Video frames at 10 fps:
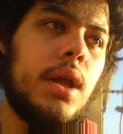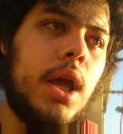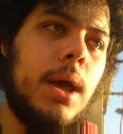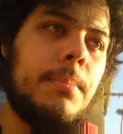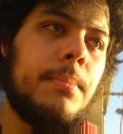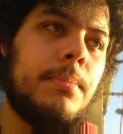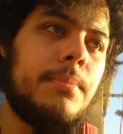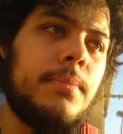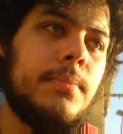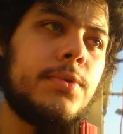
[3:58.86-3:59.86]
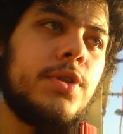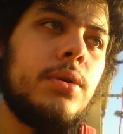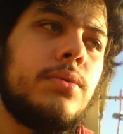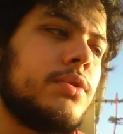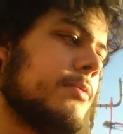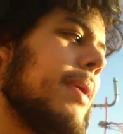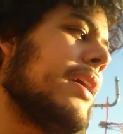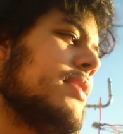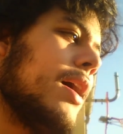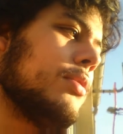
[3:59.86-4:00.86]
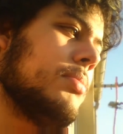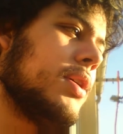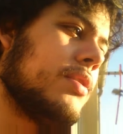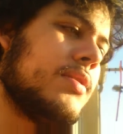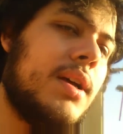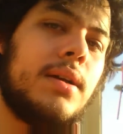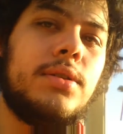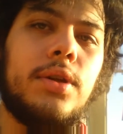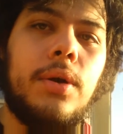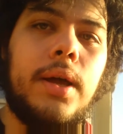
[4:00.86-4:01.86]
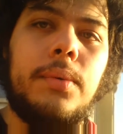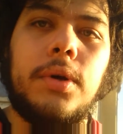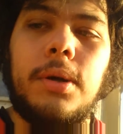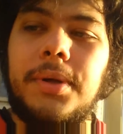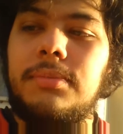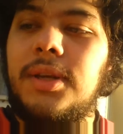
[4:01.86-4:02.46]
Um, so SmackDown, because you know I woke up at